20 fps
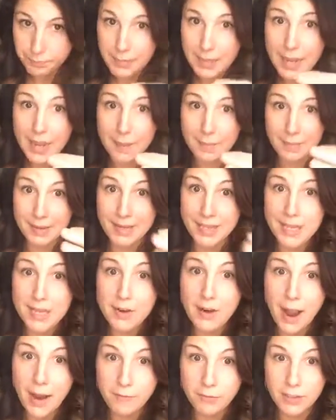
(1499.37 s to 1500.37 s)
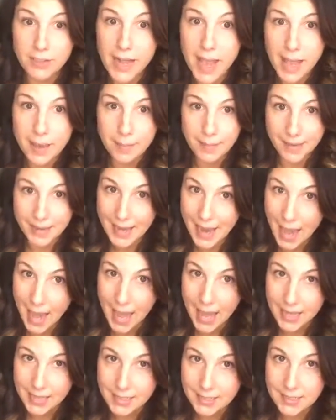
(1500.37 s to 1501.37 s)
and be here every day,
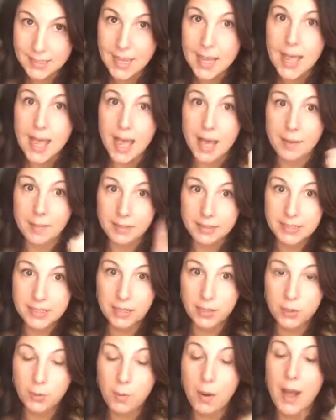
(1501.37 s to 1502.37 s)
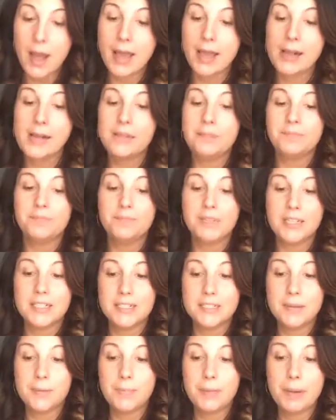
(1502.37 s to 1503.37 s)
because I'm going to tell you why.
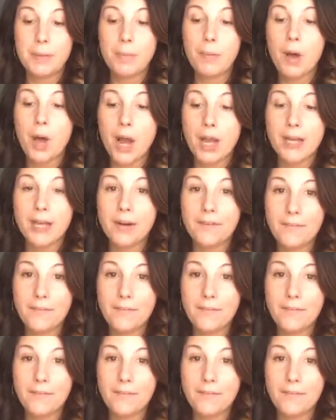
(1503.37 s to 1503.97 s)
Because people are going to